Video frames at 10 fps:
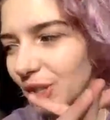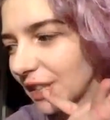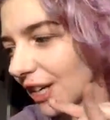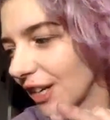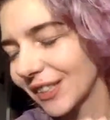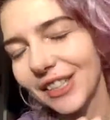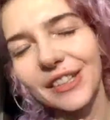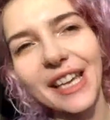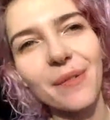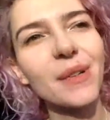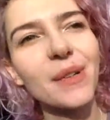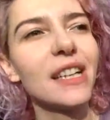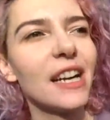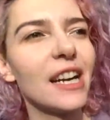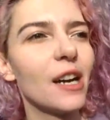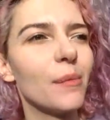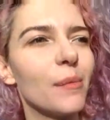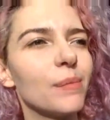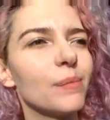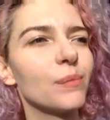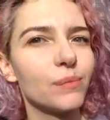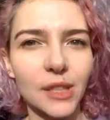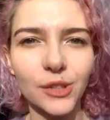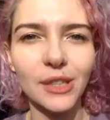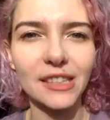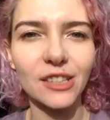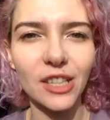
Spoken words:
You can answer them when you get